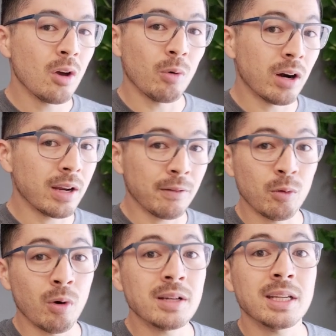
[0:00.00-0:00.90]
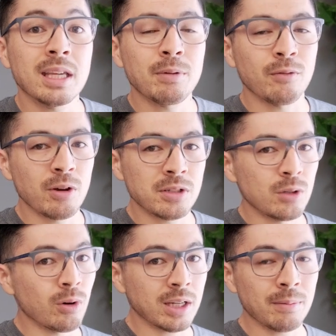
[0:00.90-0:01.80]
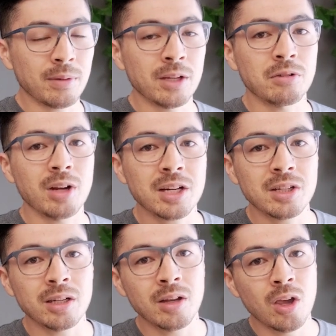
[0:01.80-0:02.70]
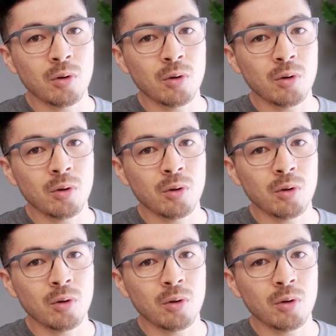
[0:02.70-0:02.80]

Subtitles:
where if you wanted to keep your voice and you want to keep the introduction,